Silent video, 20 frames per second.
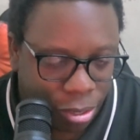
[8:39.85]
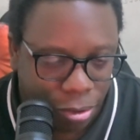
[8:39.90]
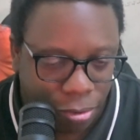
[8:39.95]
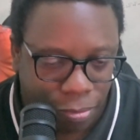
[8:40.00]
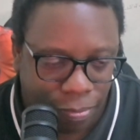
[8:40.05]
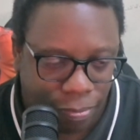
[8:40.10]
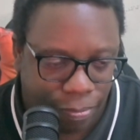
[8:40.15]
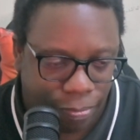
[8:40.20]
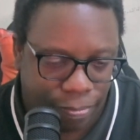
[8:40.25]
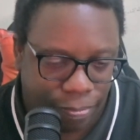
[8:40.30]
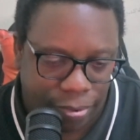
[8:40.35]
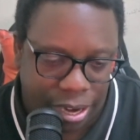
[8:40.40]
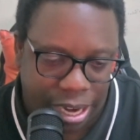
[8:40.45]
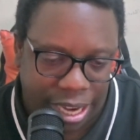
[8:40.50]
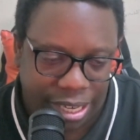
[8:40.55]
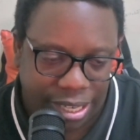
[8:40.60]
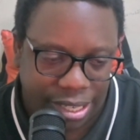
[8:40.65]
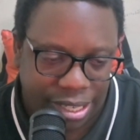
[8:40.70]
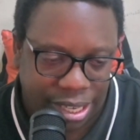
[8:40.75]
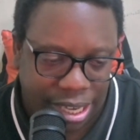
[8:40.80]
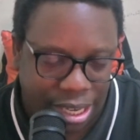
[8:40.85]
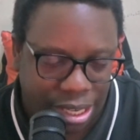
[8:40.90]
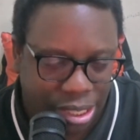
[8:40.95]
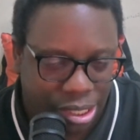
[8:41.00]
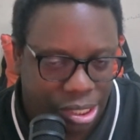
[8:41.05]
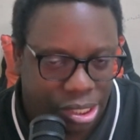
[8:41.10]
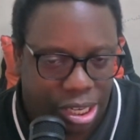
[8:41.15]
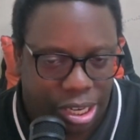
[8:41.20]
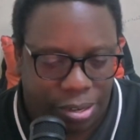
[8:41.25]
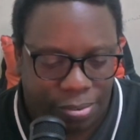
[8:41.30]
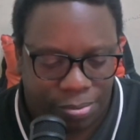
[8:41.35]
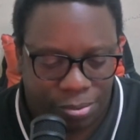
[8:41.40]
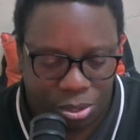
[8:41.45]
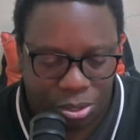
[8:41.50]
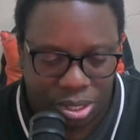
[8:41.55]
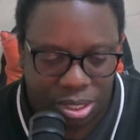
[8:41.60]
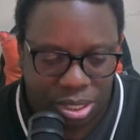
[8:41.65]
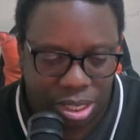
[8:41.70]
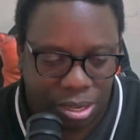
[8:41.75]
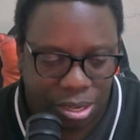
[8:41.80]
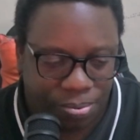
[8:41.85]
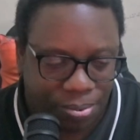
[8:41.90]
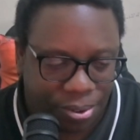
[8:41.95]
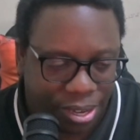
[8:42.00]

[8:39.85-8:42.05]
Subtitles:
flight and shaft yourself.